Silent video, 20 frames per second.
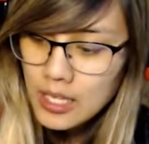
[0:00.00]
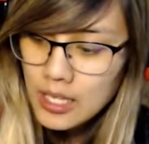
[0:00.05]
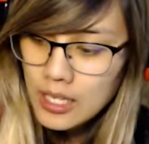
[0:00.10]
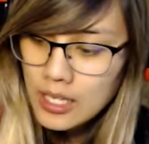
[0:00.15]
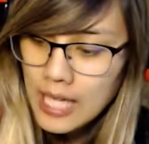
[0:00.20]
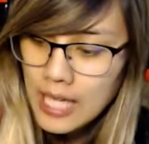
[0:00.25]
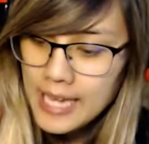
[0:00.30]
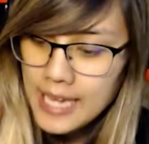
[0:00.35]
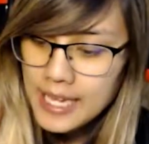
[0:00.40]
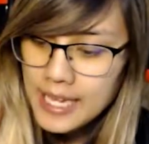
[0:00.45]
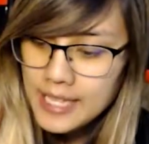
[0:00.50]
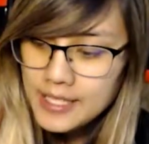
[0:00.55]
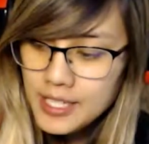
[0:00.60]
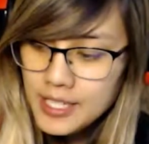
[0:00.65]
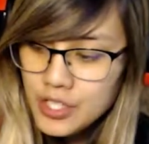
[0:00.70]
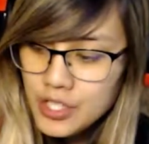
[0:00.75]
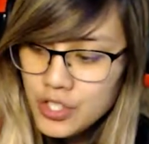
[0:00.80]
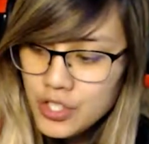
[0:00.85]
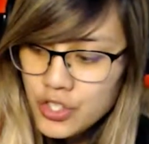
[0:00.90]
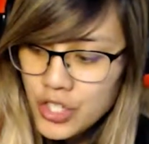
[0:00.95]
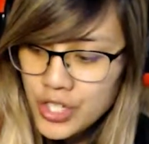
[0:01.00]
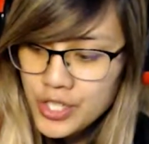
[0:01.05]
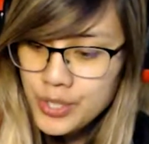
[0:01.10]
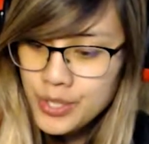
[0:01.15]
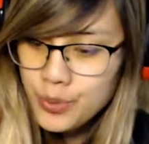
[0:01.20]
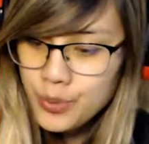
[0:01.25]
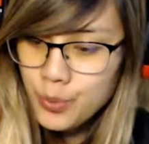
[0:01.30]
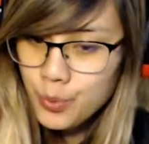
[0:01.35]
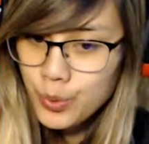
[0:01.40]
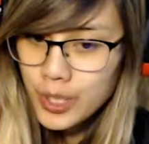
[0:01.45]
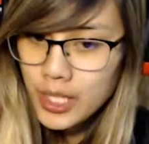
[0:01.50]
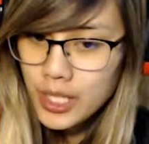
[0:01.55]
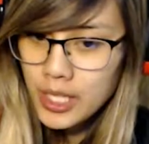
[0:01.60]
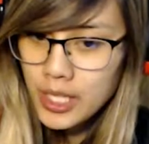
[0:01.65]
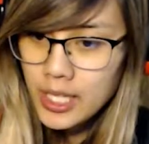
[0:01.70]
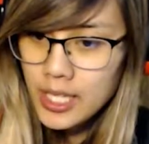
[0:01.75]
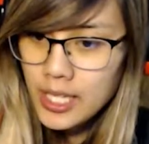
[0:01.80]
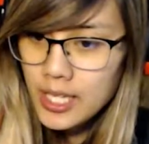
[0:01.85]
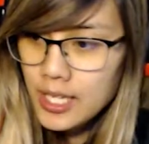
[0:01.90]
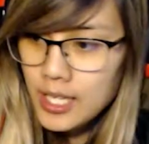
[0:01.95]
I guess it's just
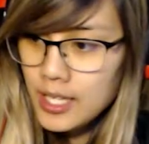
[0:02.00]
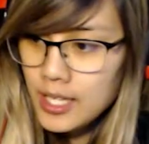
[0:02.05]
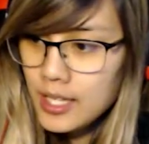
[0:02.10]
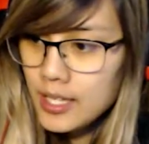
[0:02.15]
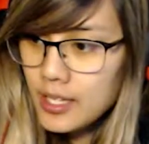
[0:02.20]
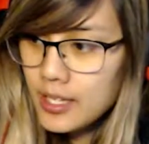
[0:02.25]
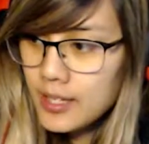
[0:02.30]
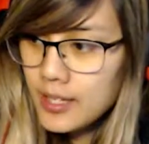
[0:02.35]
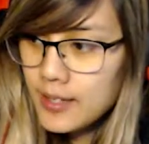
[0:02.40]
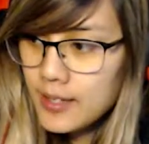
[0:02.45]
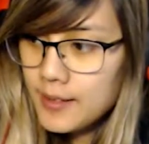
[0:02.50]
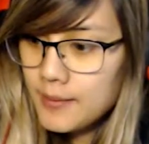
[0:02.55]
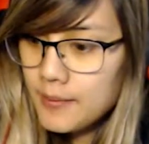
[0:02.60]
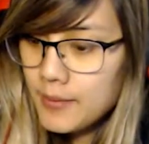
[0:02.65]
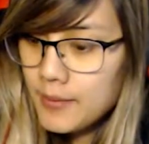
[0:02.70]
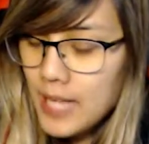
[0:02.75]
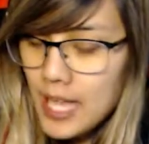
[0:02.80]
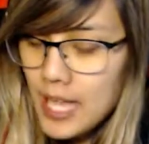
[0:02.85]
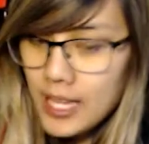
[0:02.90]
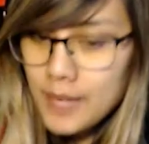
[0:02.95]
really yeah, like